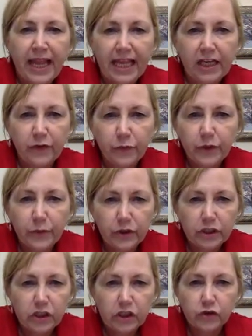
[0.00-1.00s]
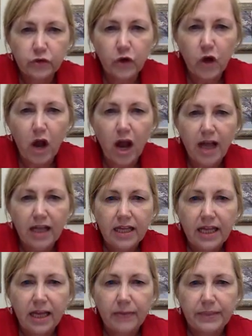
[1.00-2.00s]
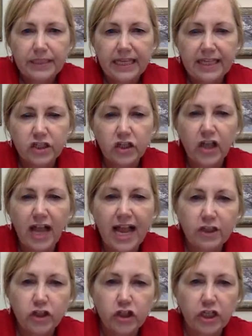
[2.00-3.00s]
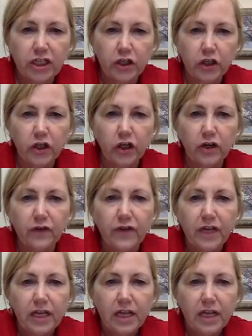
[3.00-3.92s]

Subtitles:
And if we were to draw a potential energy curve,